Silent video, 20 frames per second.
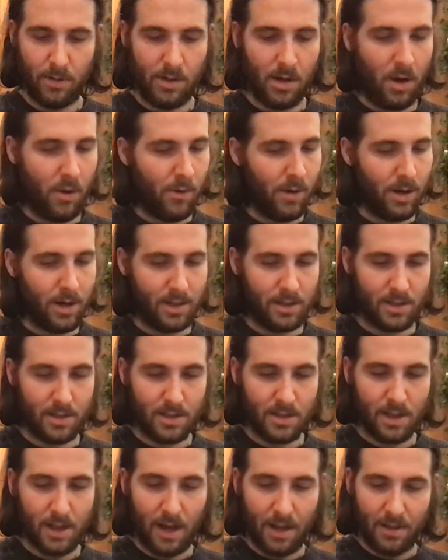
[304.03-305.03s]
don't want it to
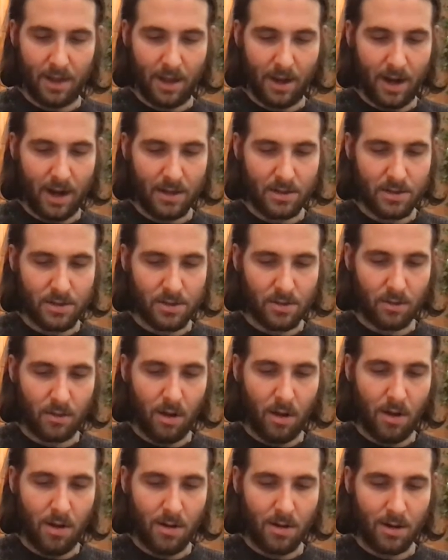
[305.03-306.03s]
sit on that ice too
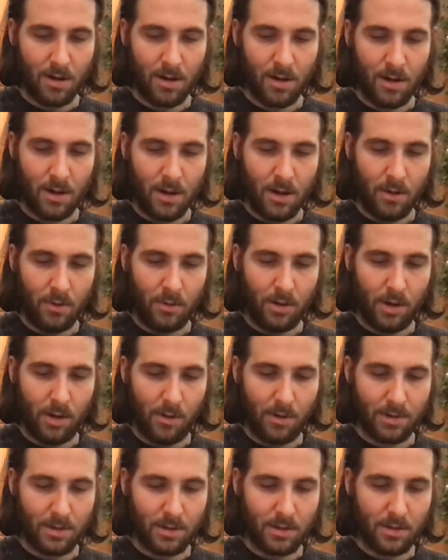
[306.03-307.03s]
long. We don't
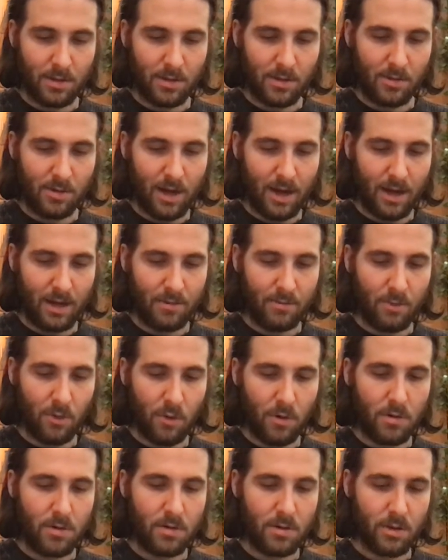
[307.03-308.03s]
want to dilute any
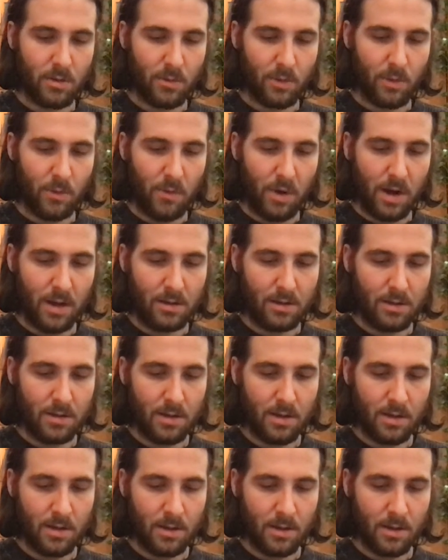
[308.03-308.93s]
more than we want.